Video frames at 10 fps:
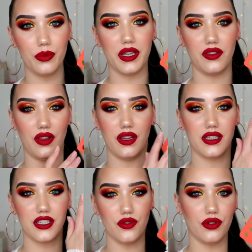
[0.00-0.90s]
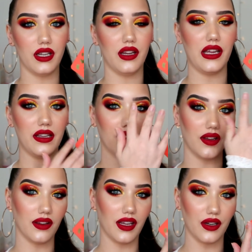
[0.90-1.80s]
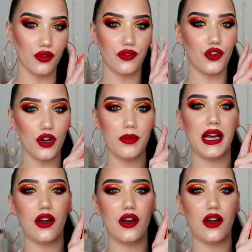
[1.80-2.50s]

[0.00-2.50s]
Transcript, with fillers: because I think she really likes this kind of format,